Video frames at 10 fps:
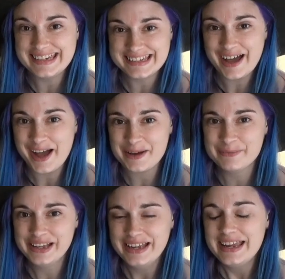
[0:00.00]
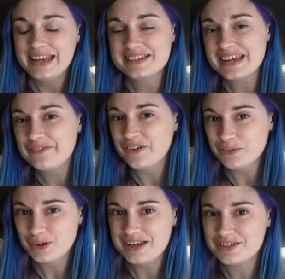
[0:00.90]
Tea Time. It is a
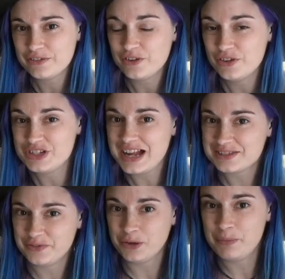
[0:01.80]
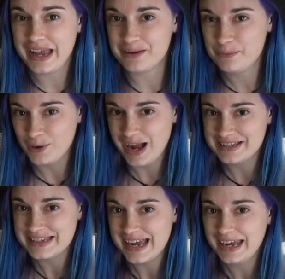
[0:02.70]
fundraiser for the Jacksonville Pagan
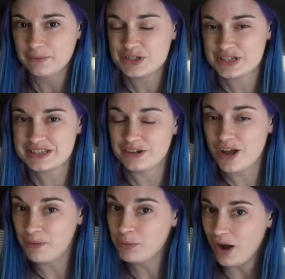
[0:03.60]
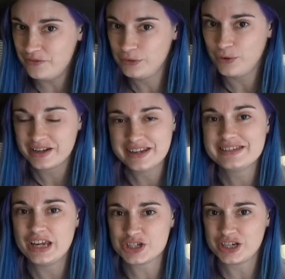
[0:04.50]
Pride Day, which is a nonprofit
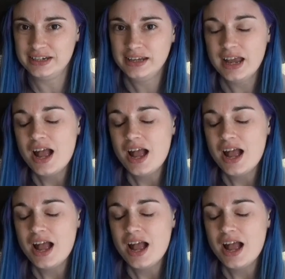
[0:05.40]
organization.